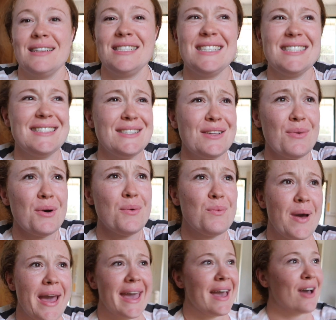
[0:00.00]
just so
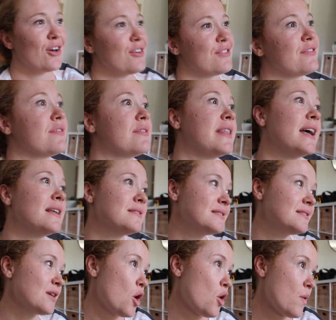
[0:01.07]
aware of that,
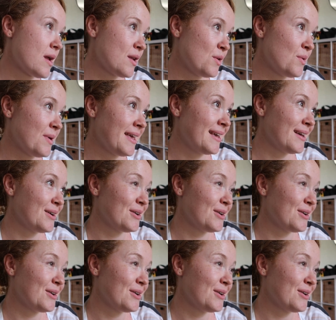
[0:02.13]
so annoying,